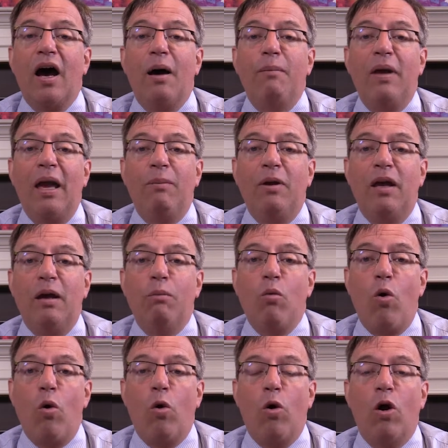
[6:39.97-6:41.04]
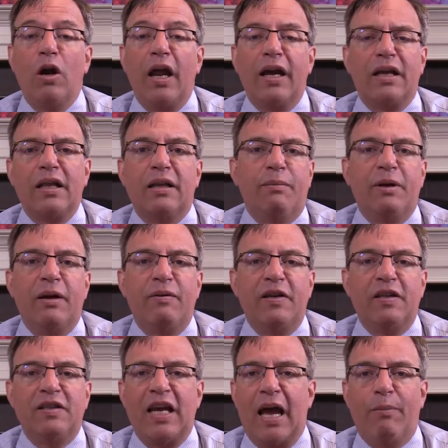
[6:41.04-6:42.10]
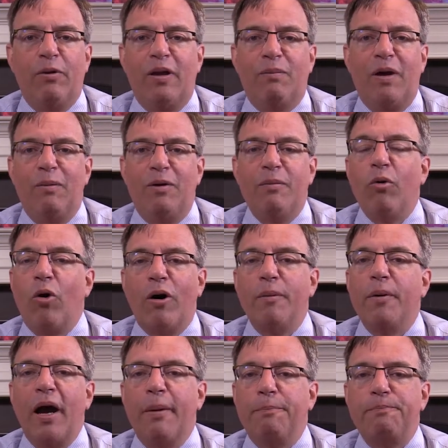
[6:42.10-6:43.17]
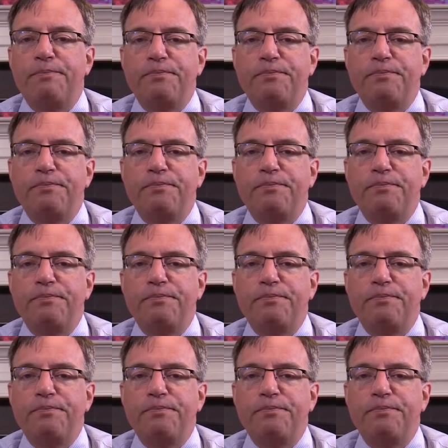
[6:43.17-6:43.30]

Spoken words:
Maybe more likely, let me give you an example, like maybe more